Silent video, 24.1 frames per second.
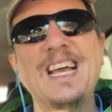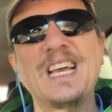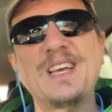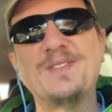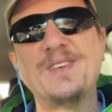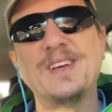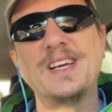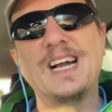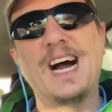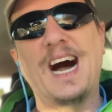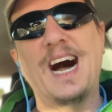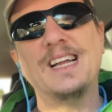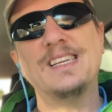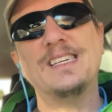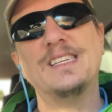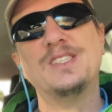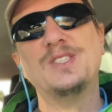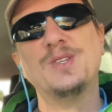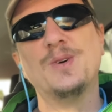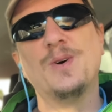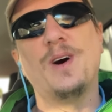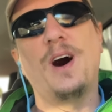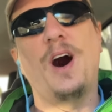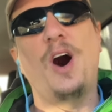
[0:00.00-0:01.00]
even got
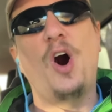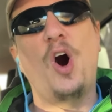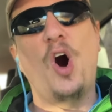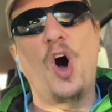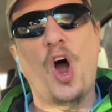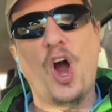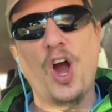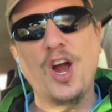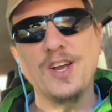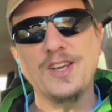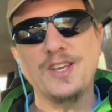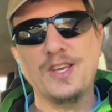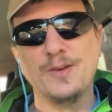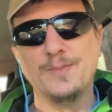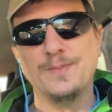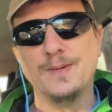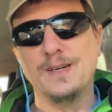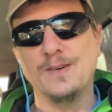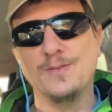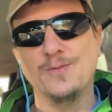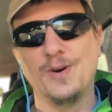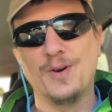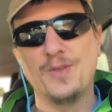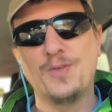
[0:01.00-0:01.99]
into an
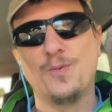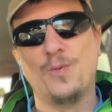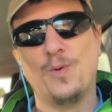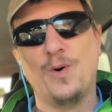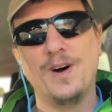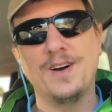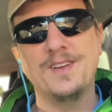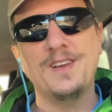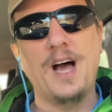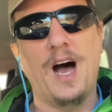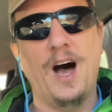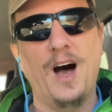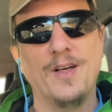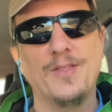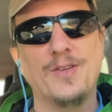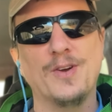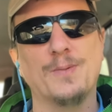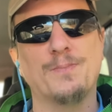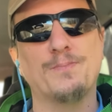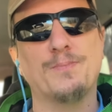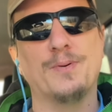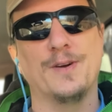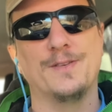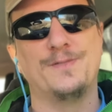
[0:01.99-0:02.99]
argument with one
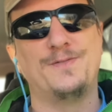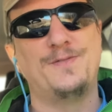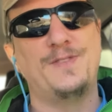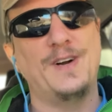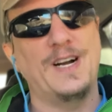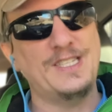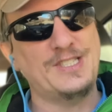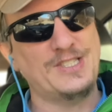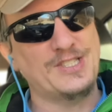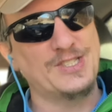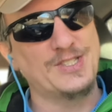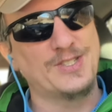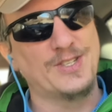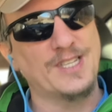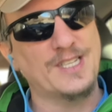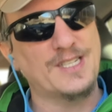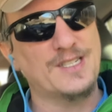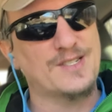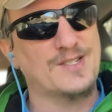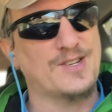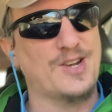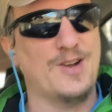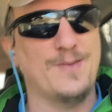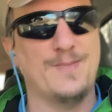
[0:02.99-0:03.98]
other professional
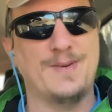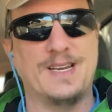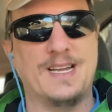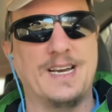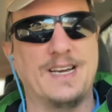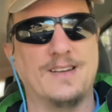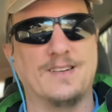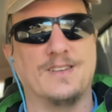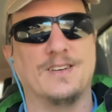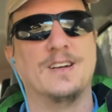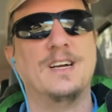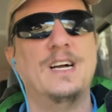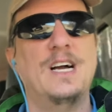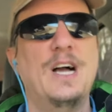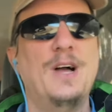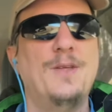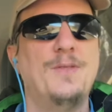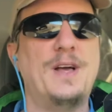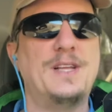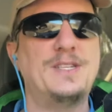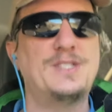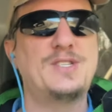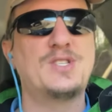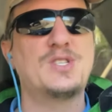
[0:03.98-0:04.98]
exterminator
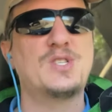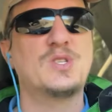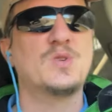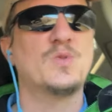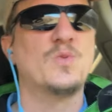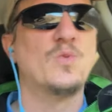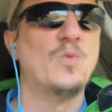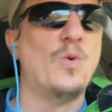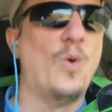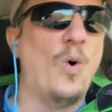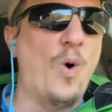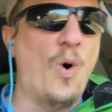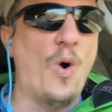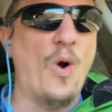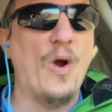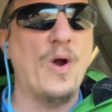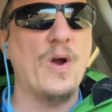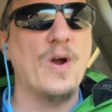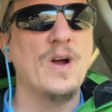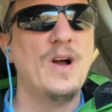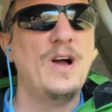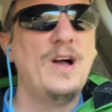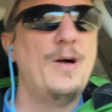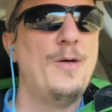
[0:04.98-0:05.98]
that
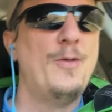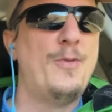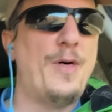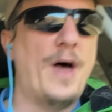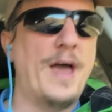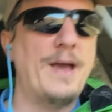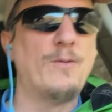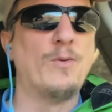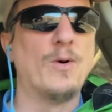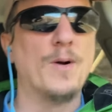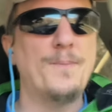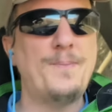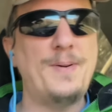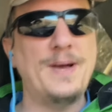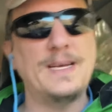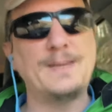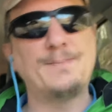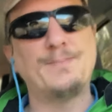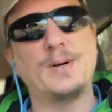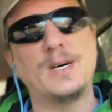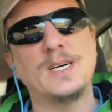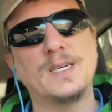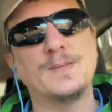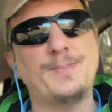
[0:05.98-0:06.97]
swore they were
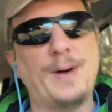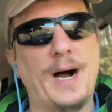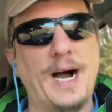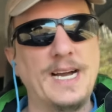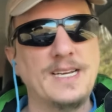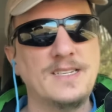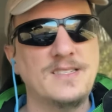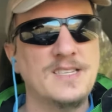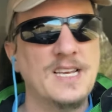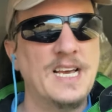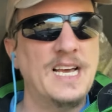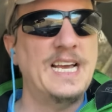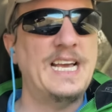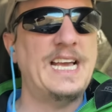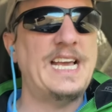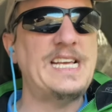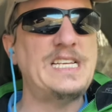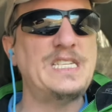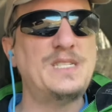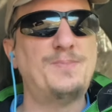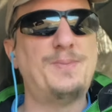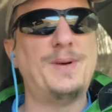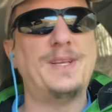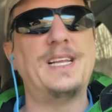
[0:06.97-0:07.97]
bedbug bites.
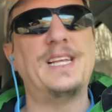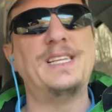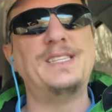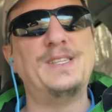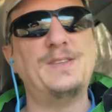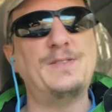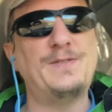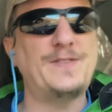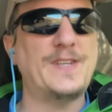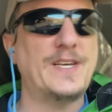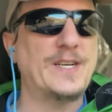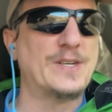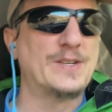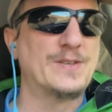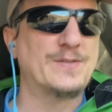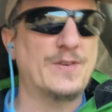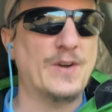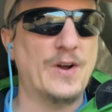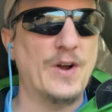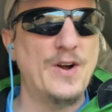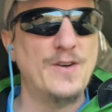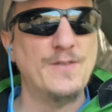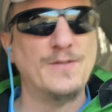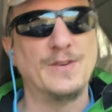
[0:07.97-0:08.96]
He's been in the field
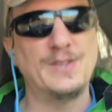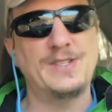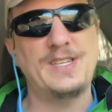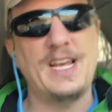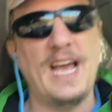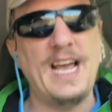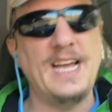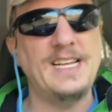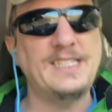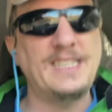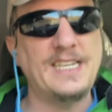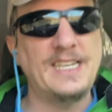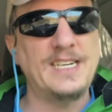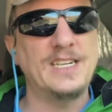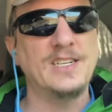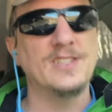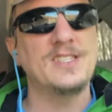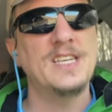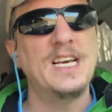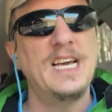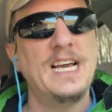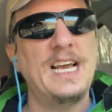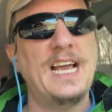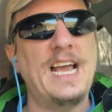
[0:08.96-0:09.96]
for over 10
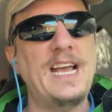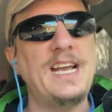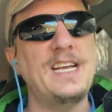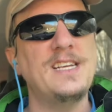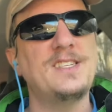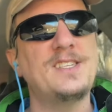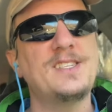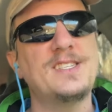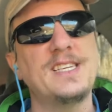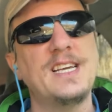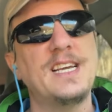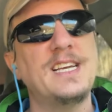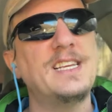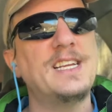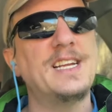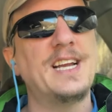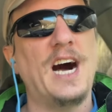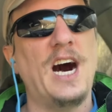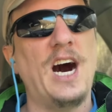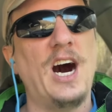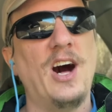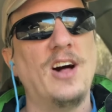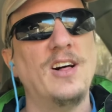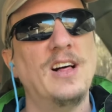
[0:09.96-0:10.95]
years. He's seen it
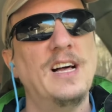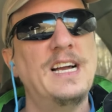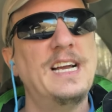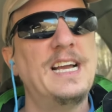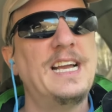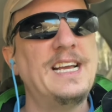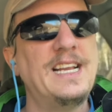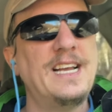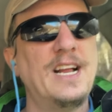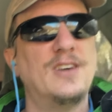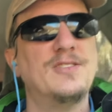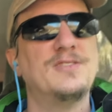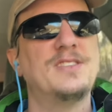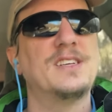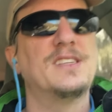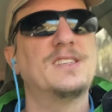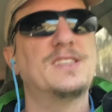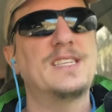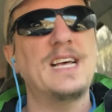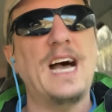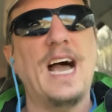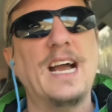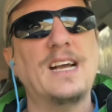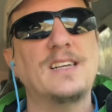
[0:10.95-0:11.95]
all. He knows
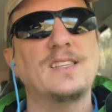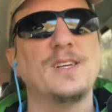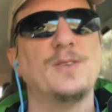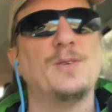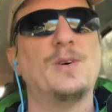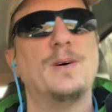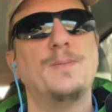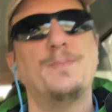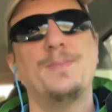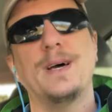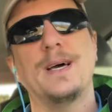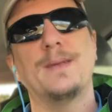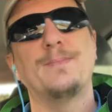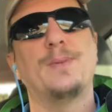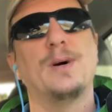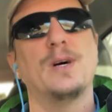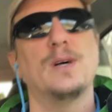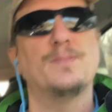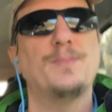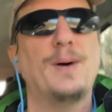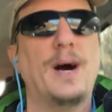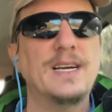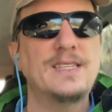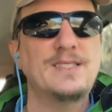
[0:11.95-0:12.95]
exactly what
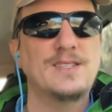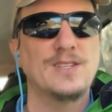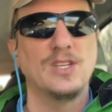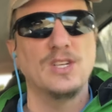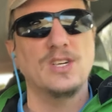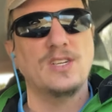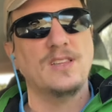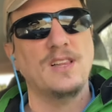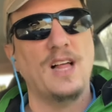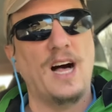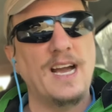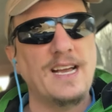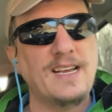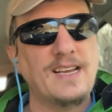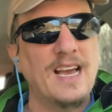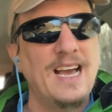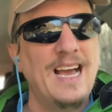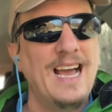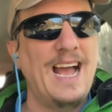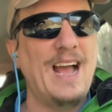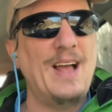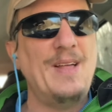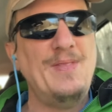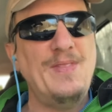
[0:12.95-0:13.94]
bedbug bites look like,
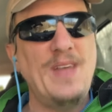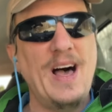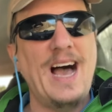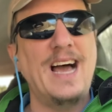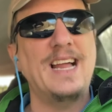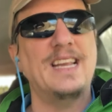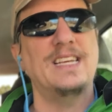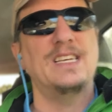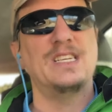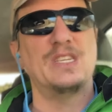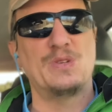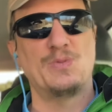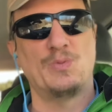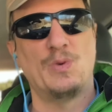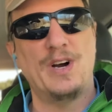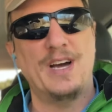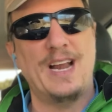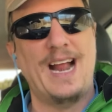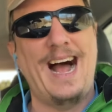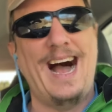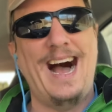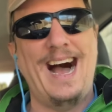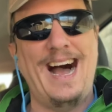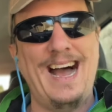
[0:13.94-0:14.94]
and that is
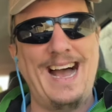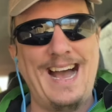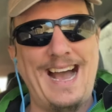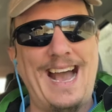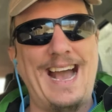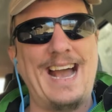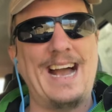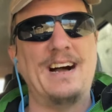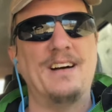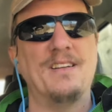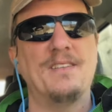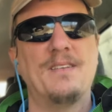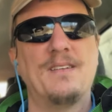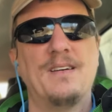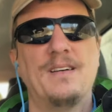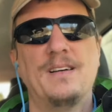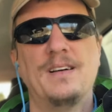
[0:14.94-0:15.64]
what I had.